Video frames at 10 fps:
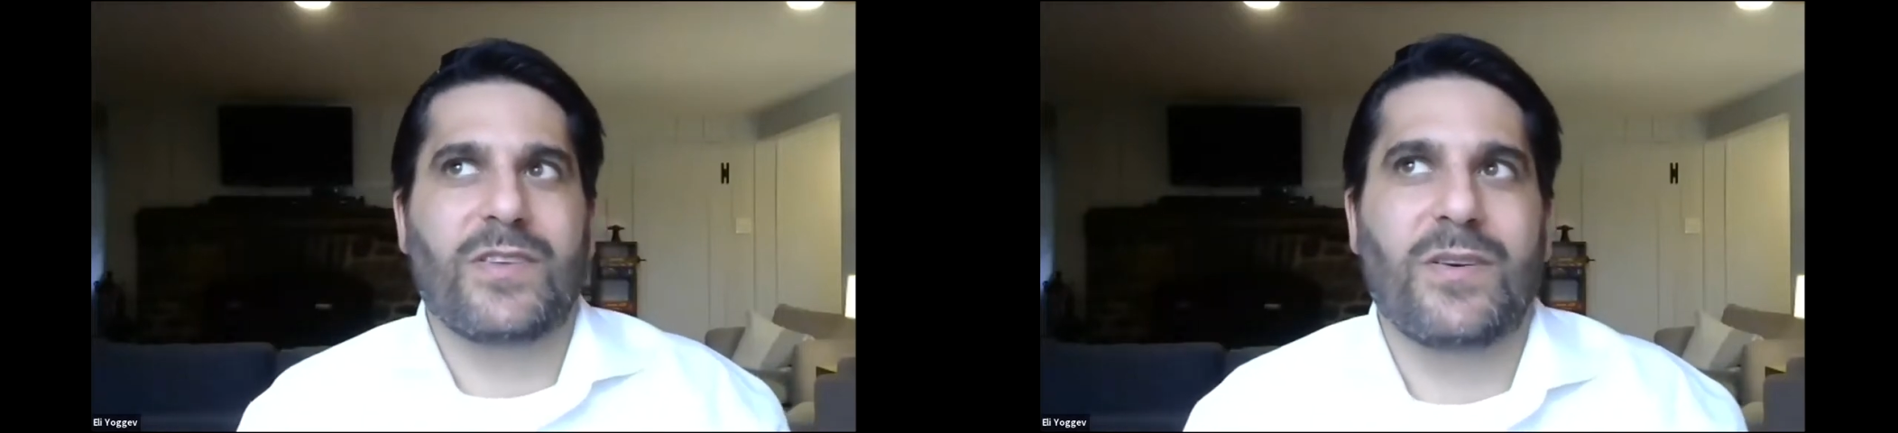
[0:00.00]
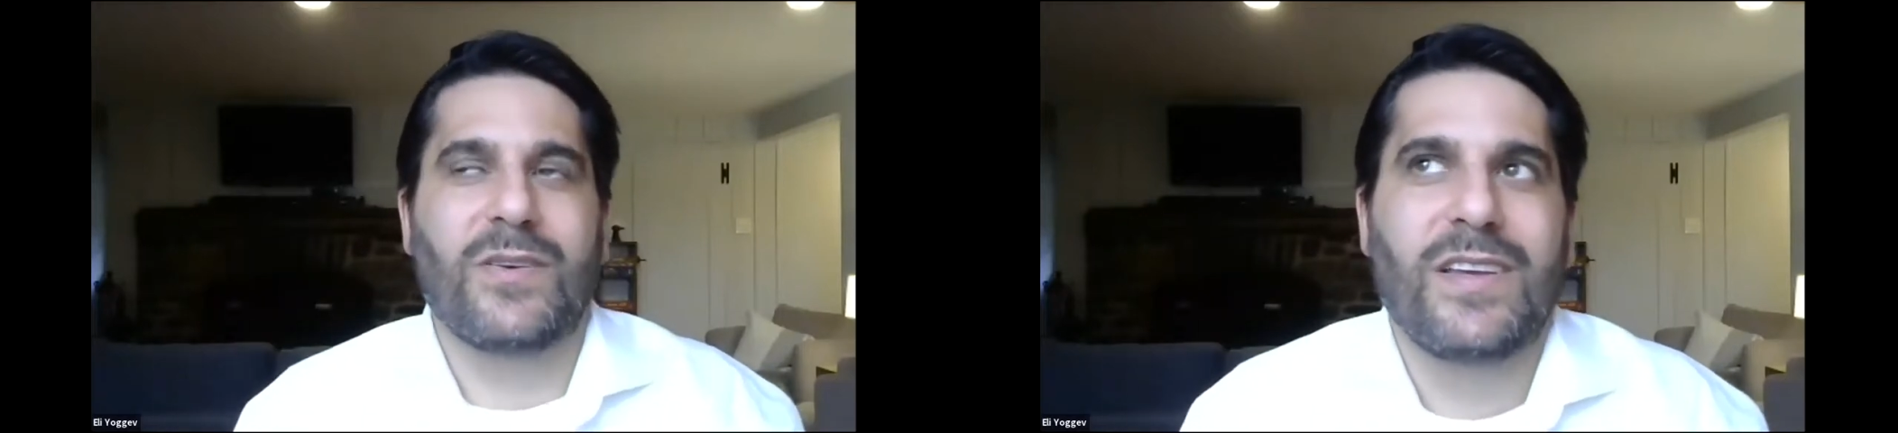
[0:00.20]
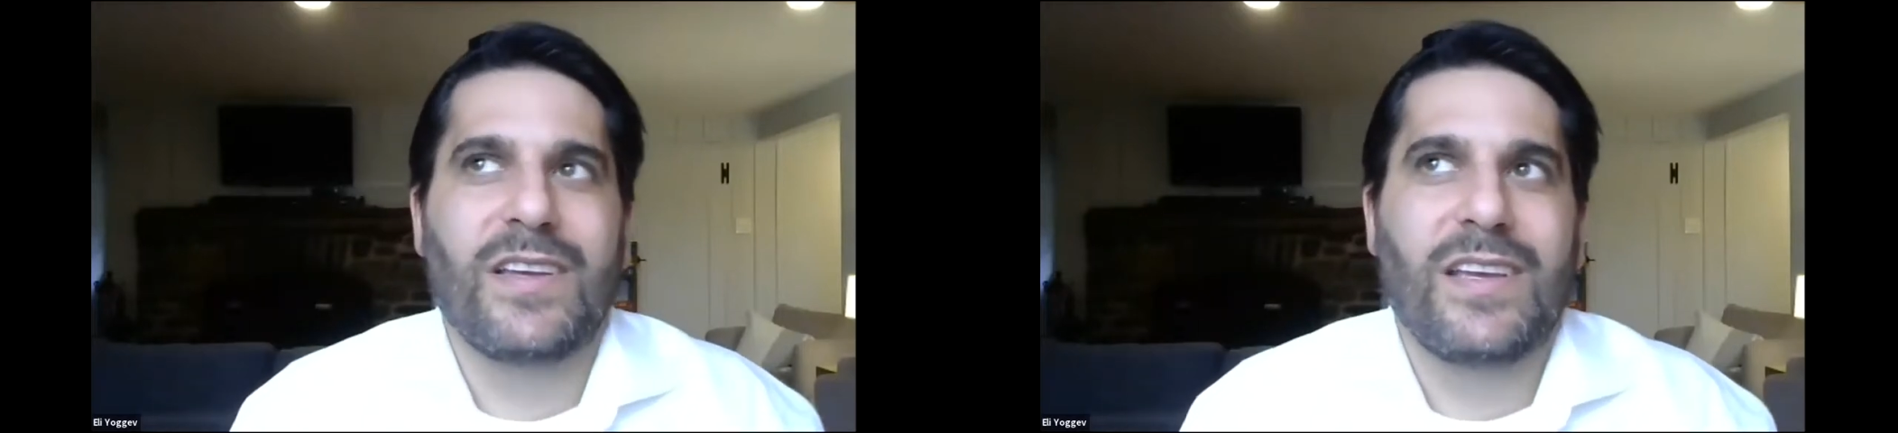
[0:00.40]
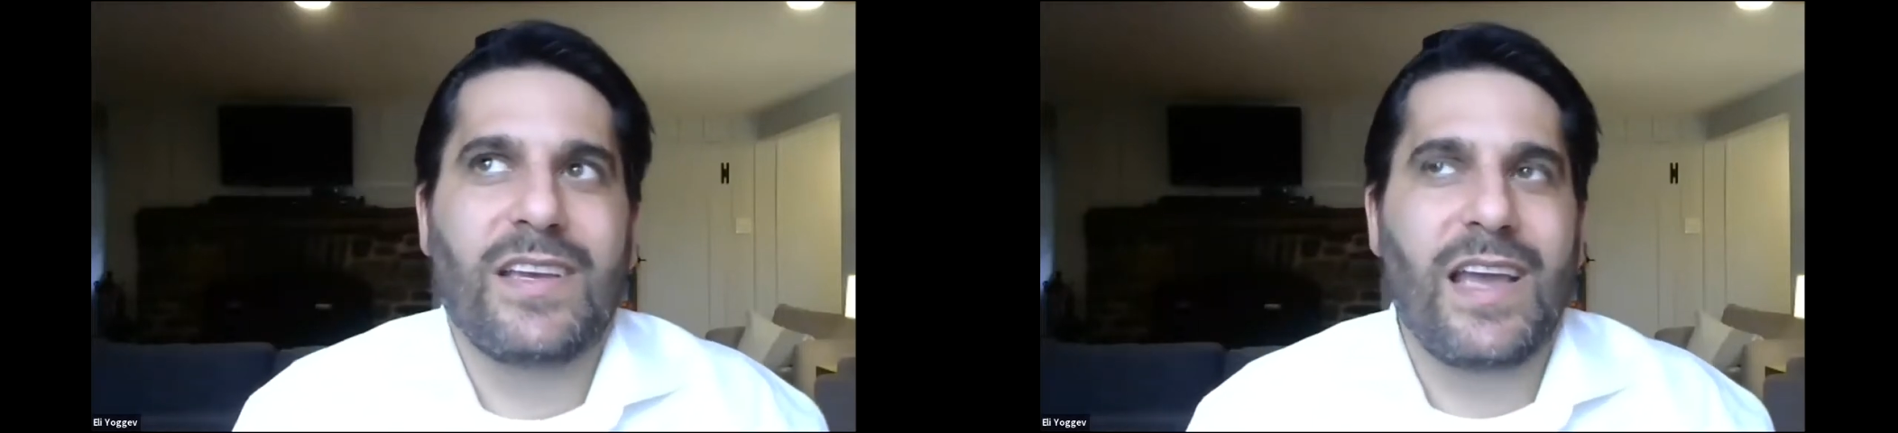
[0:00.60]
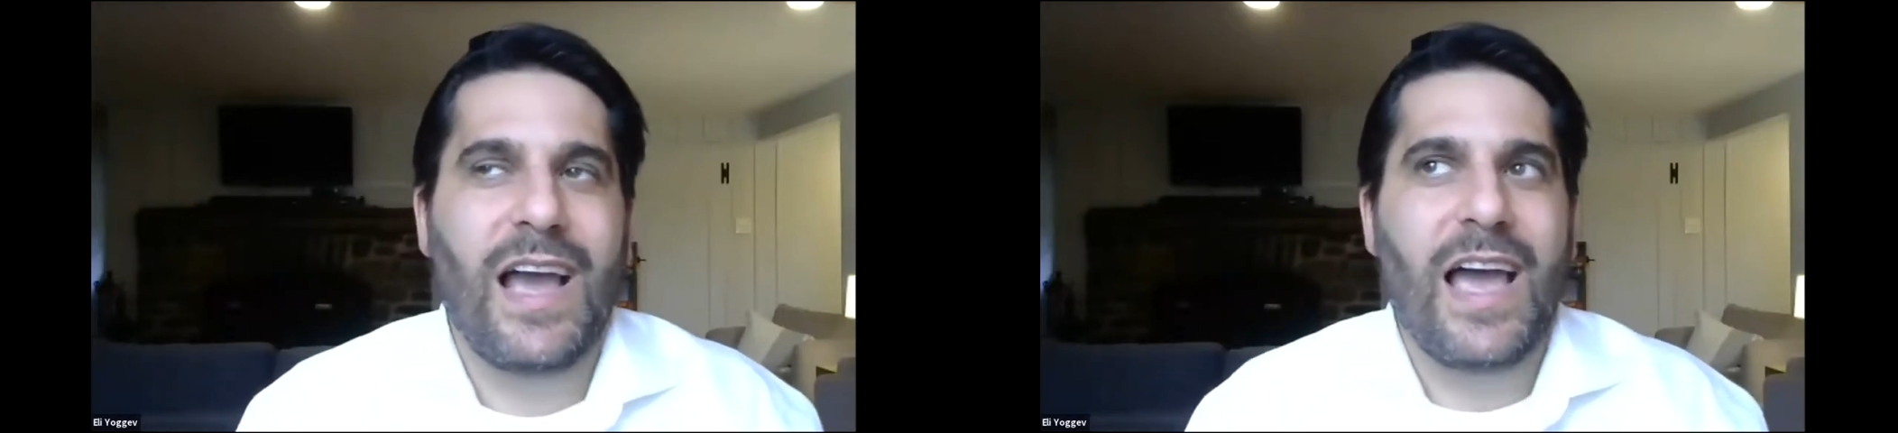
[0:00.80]
So
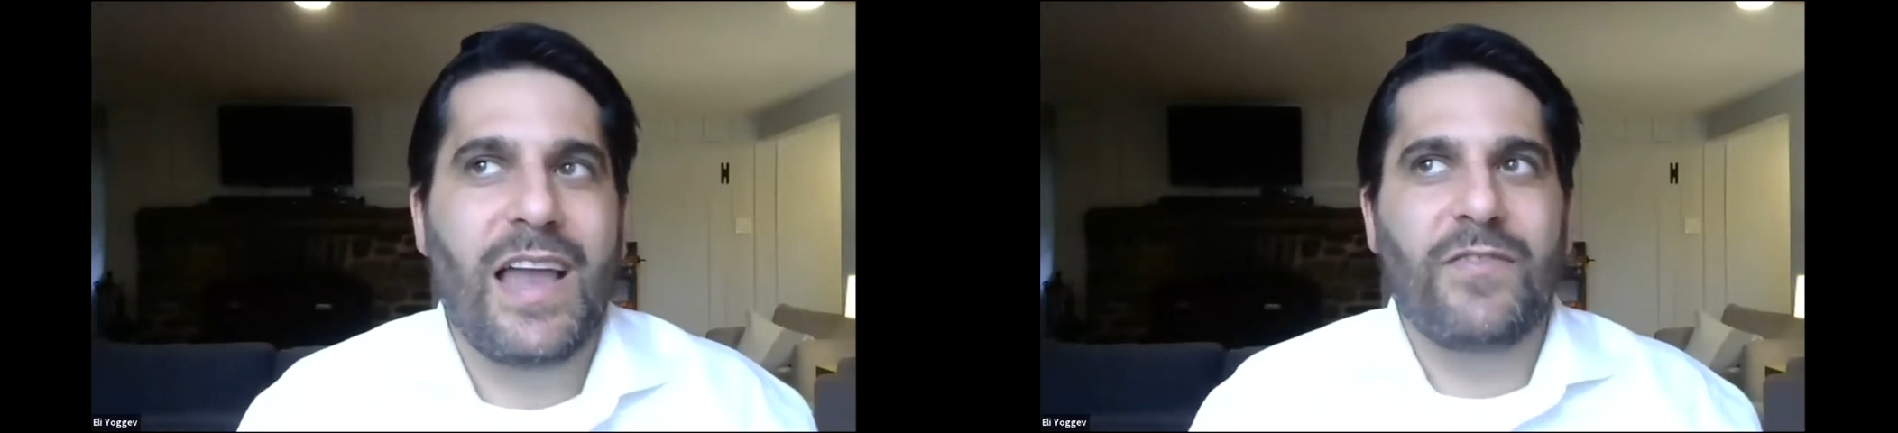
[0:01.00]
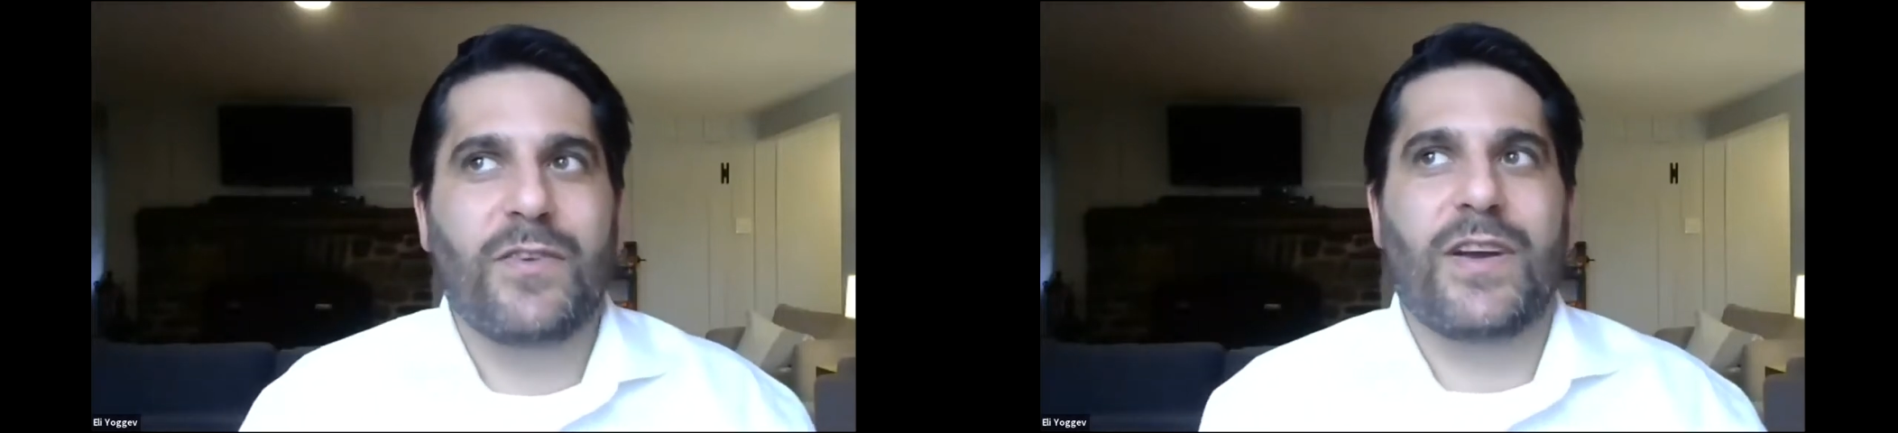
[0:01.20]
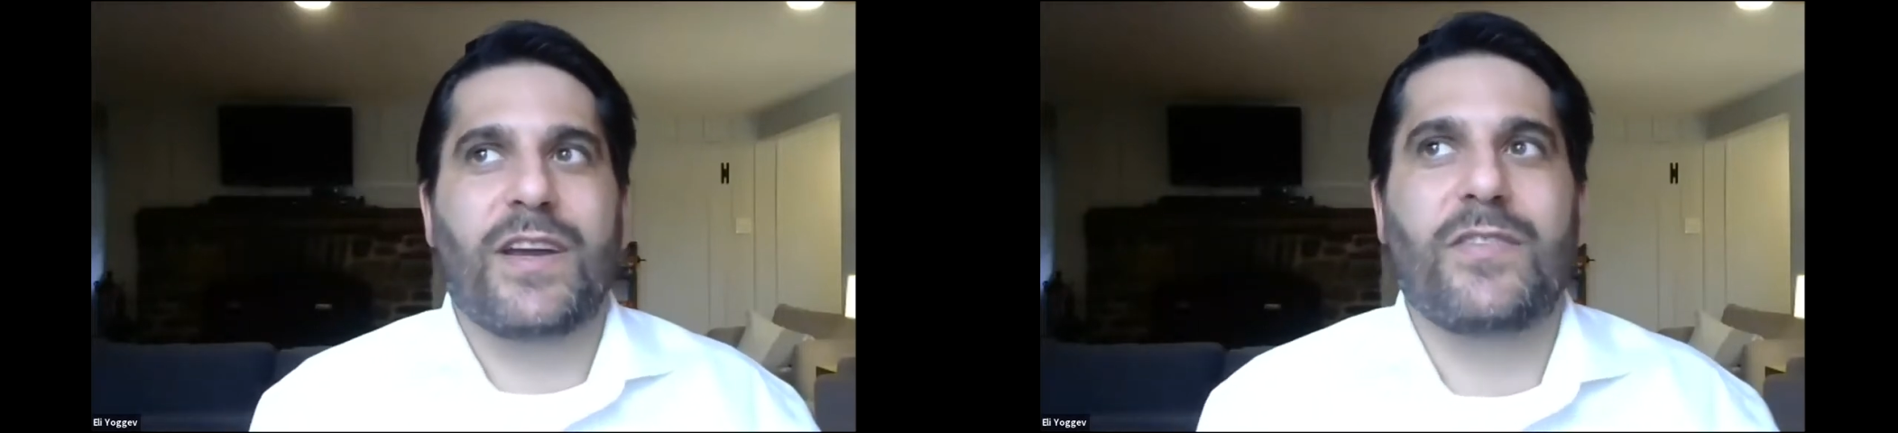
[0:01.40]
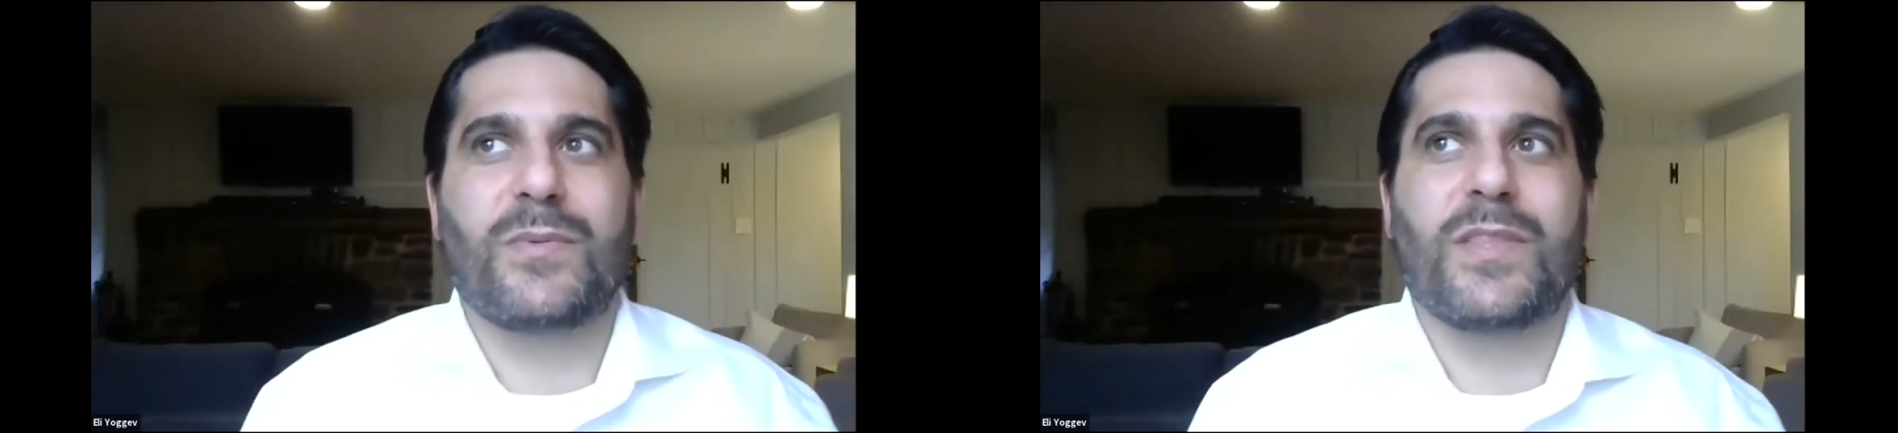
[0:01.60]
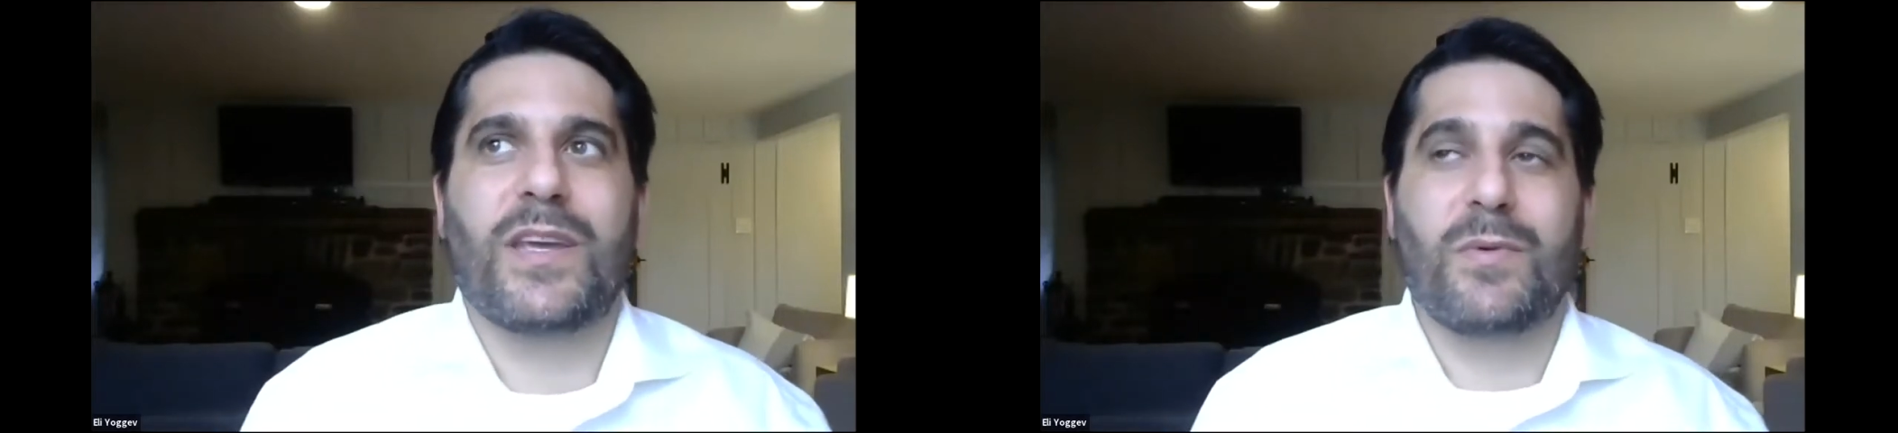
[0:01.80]
I didn't feel very
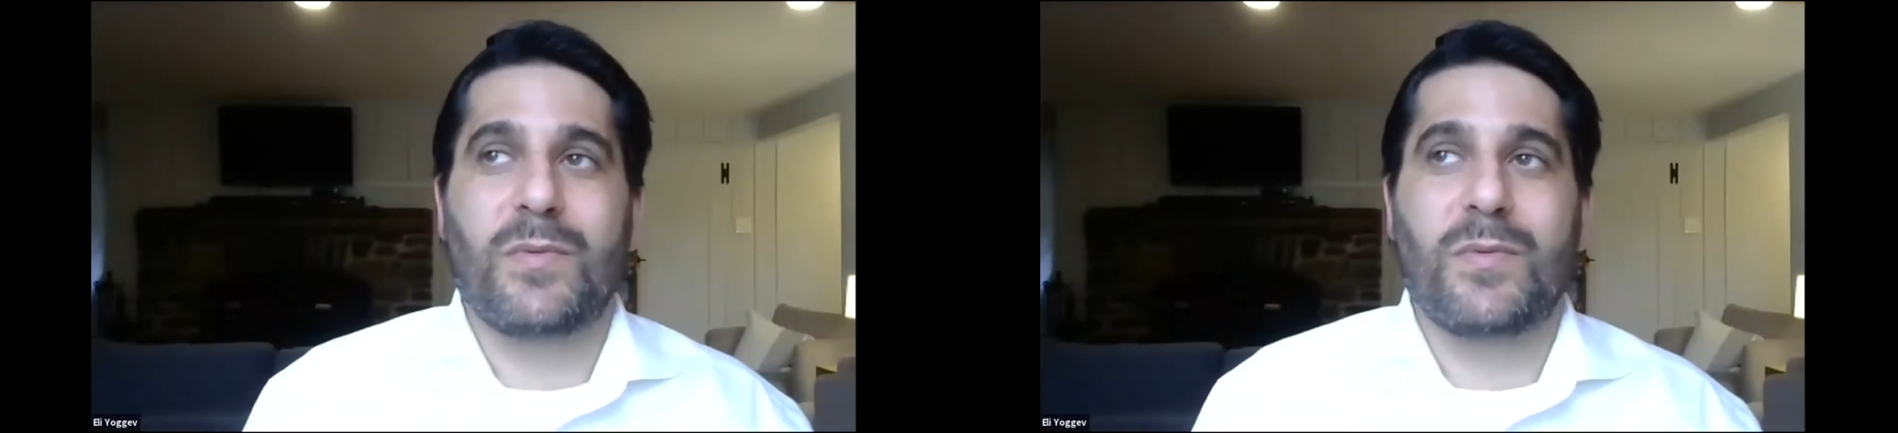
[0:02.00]
comfortable there,